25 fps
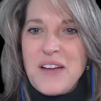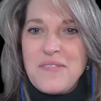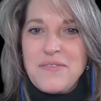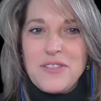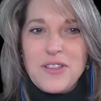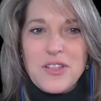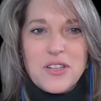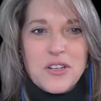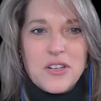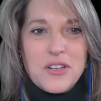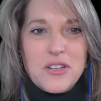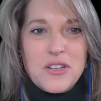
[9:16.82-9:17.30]

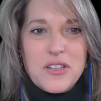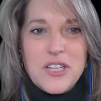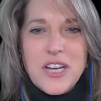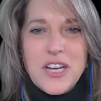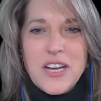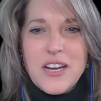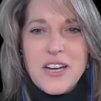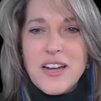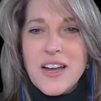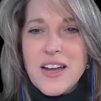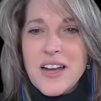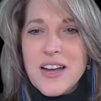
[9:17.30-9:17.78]
learned
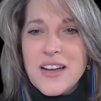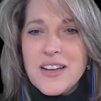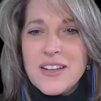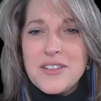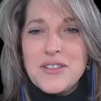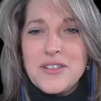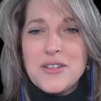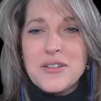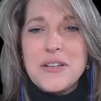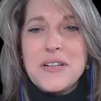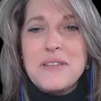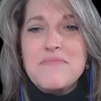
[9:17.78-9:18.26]

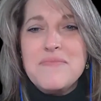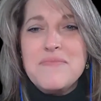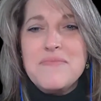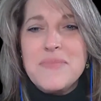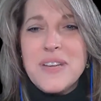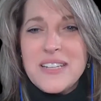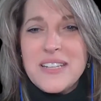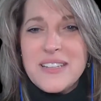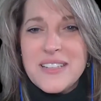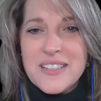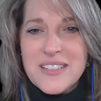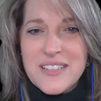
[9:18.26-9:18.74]

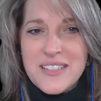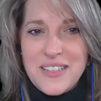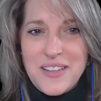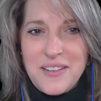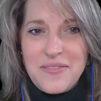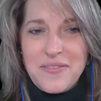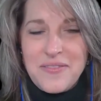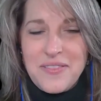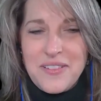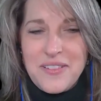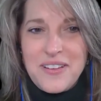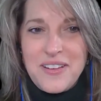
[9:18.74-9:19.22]
tremendously,
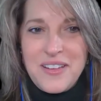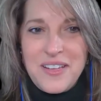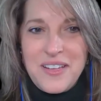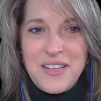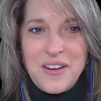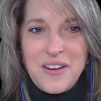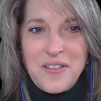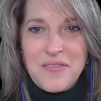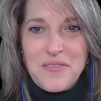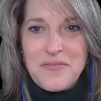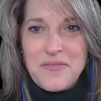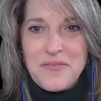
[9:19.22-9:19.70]

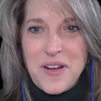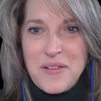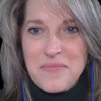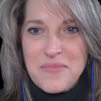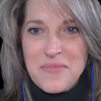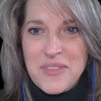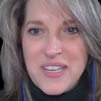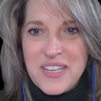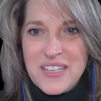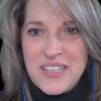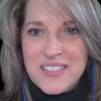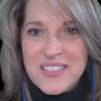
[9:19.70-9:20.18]
from
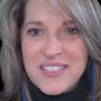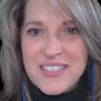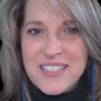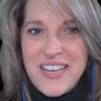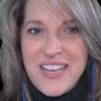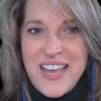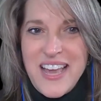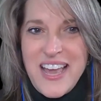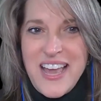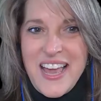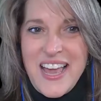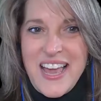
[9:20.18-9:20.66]
this.
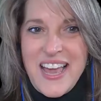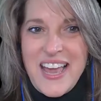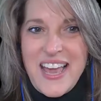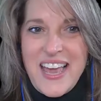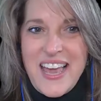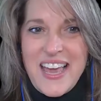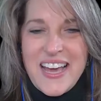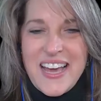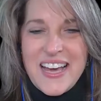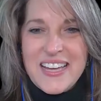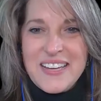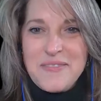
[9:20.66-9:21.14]

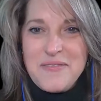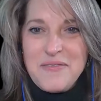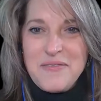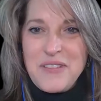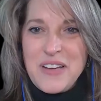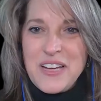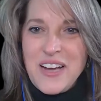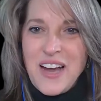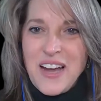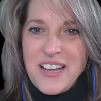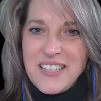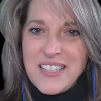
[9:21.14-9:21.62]
And we
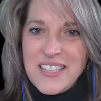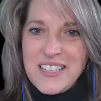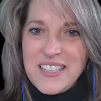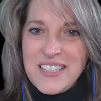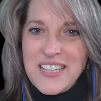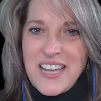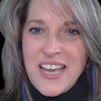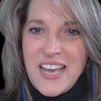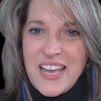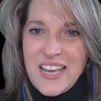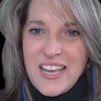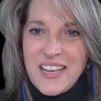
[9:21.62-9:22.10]
got to
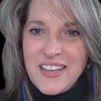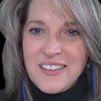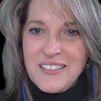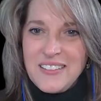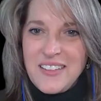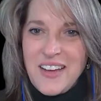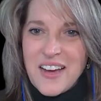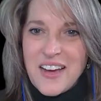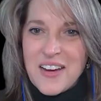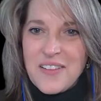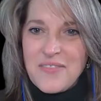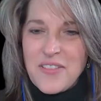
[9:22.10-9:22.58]
take a
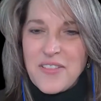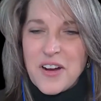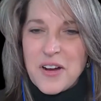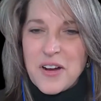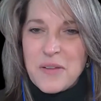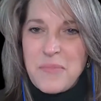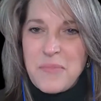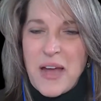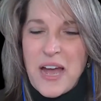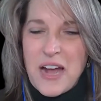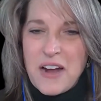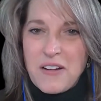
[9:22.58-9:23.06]
lot of our
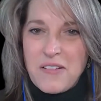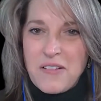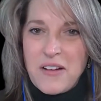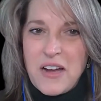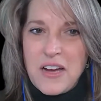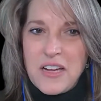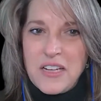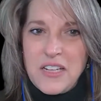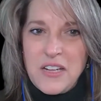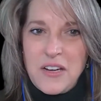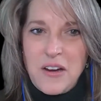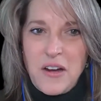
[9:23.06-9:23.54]

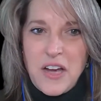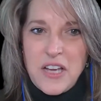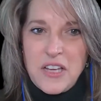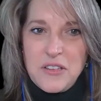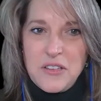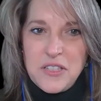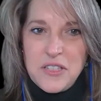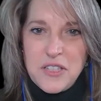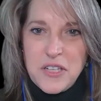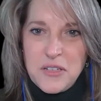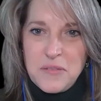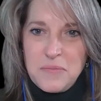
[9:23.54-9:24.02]
background. I
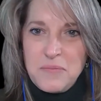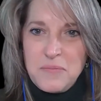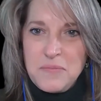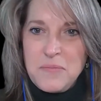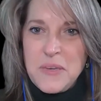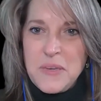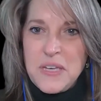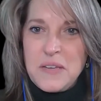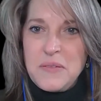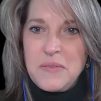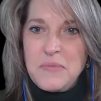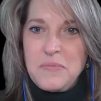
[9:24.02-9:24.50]
used to
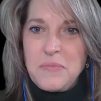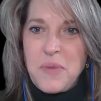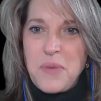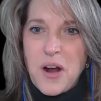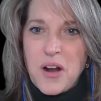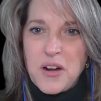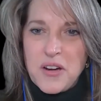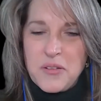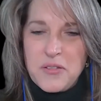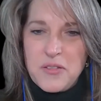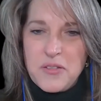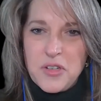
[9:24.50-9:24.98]
be
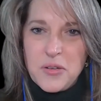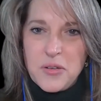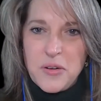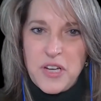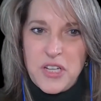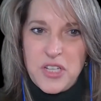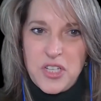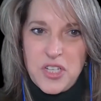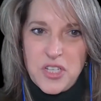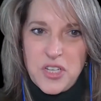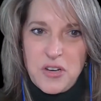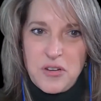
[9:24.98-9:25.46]
part of
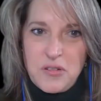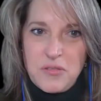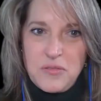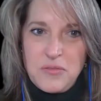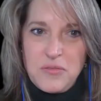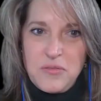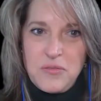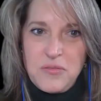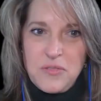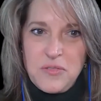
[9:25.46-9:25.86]
trade shows,